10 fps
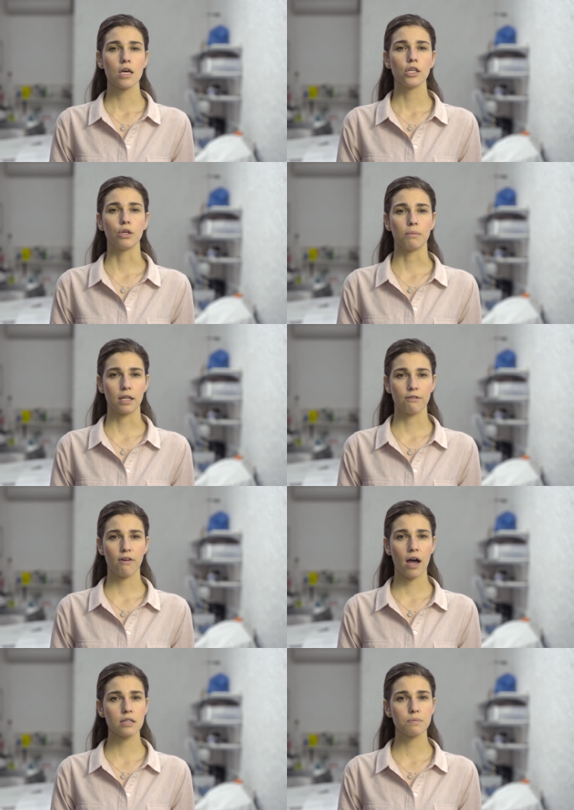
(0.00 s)

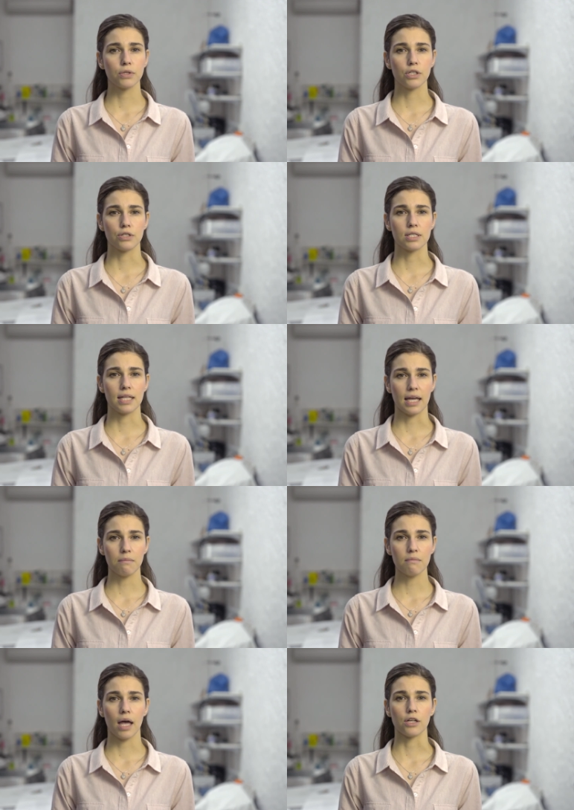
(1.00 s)
Humidifiers produce
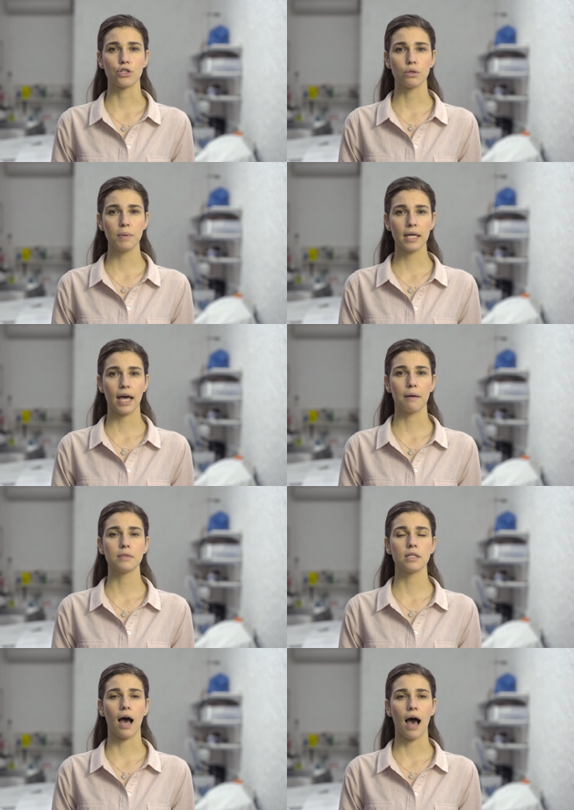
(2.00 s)
steam and should be
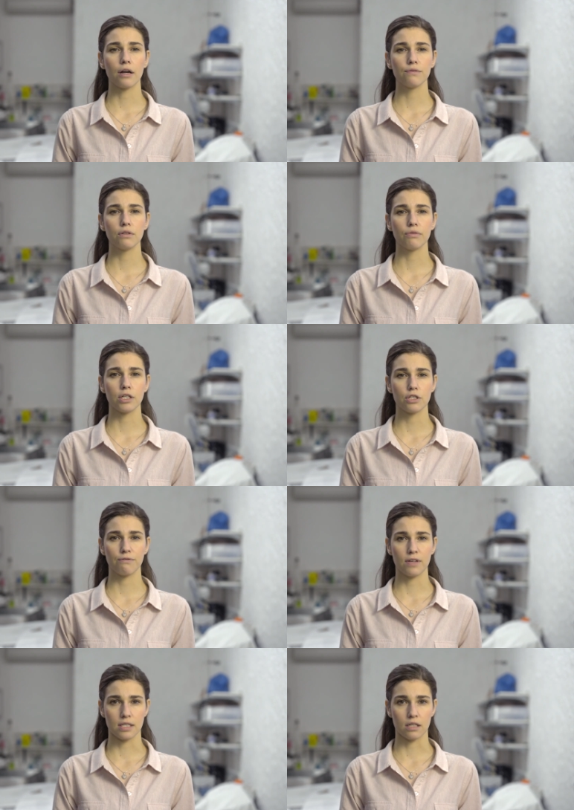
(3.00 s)
kept out of the reach of
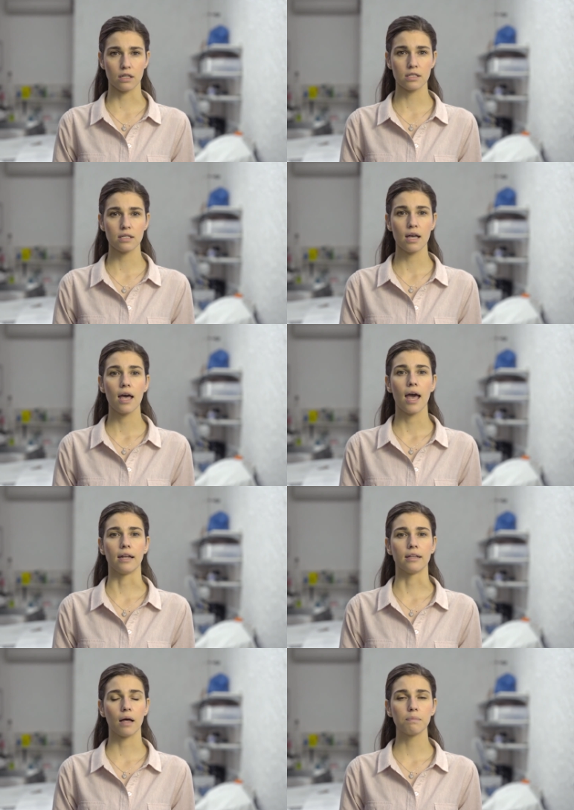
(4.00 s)
visitors
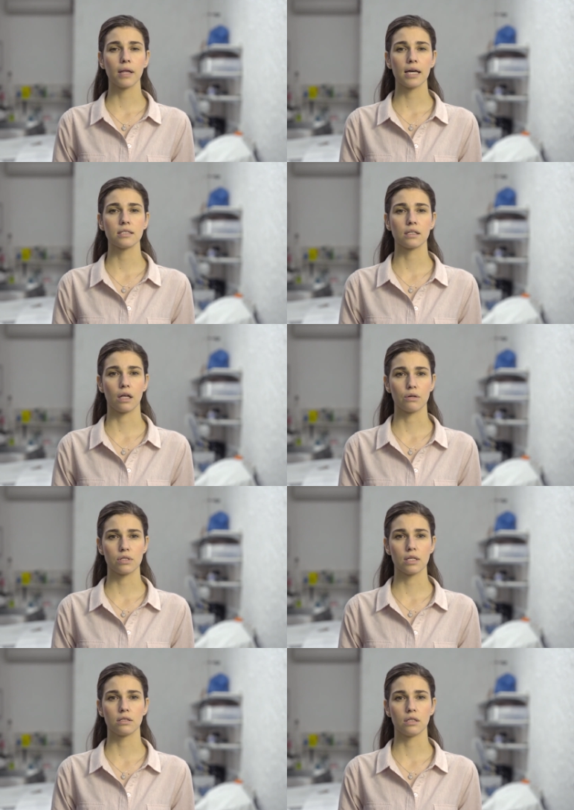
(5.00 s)
and not placed
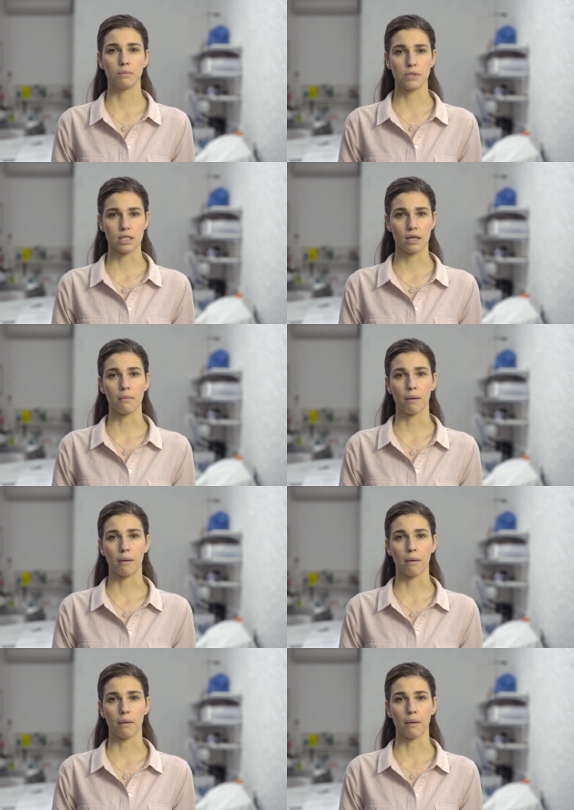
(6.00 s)
close to the museum